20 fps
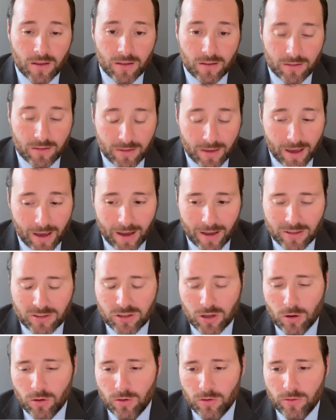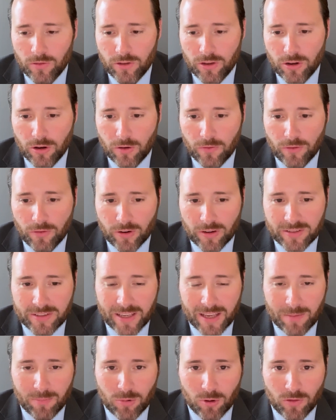Yeah. And so, for
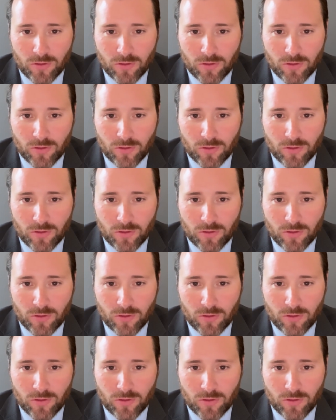example,